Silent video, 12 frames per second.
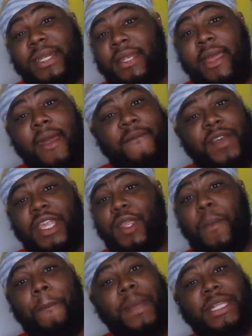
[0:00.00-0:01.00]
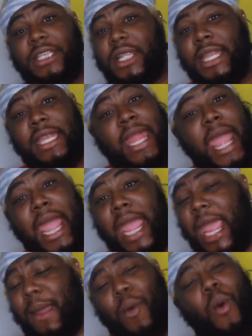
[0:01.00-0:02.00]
whenever you mention her name.